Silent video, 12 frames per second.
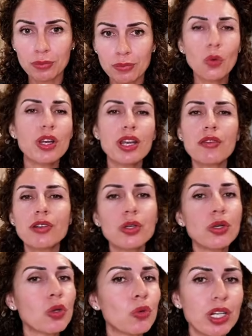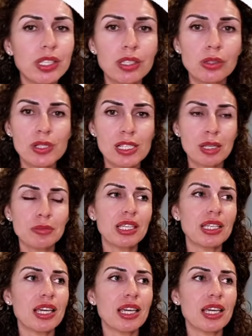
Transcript: Whenever you're working on something